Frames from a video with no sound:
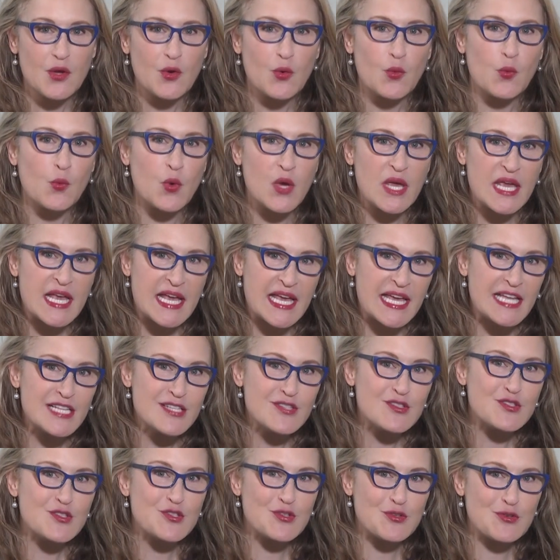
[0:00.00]
We
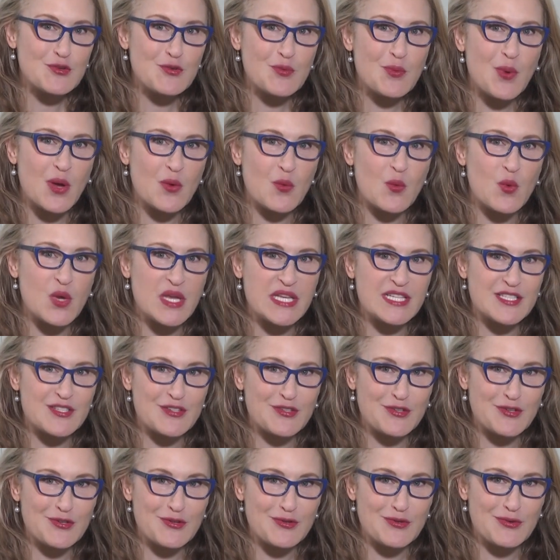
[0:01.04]
can do what we
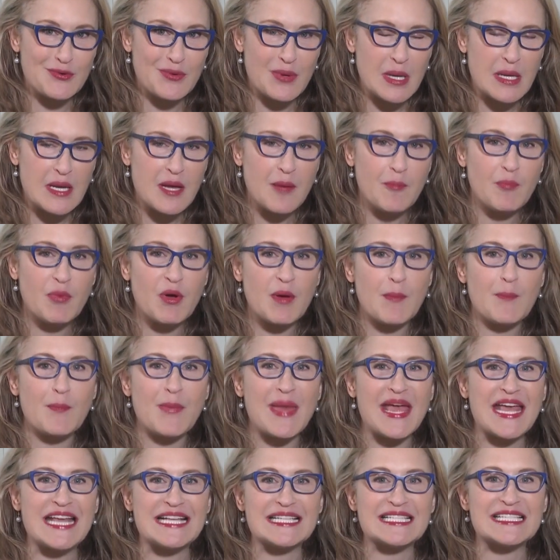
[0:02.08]
do, but
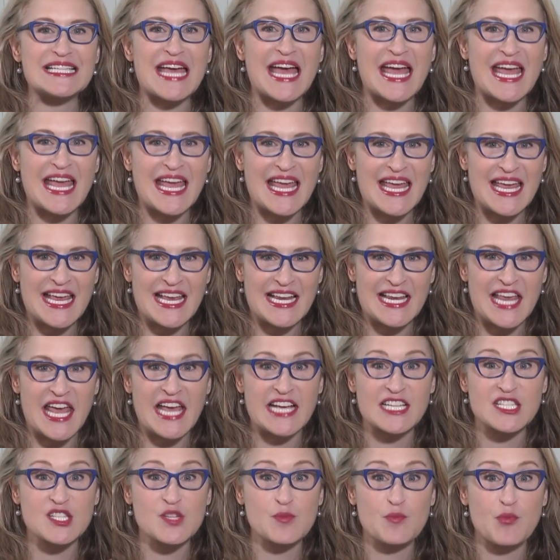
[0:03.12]
maintain
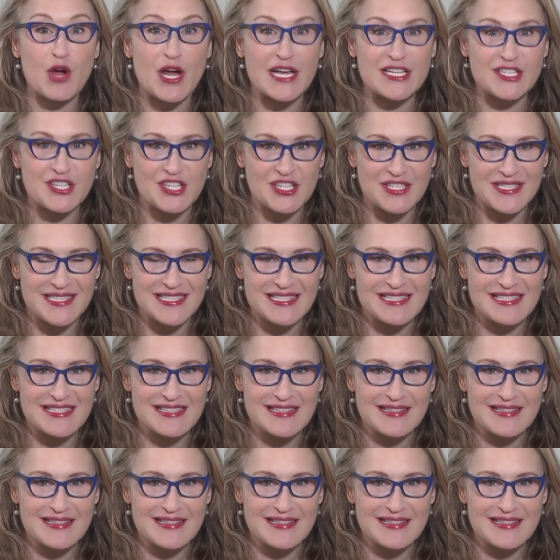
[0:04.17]
expressions.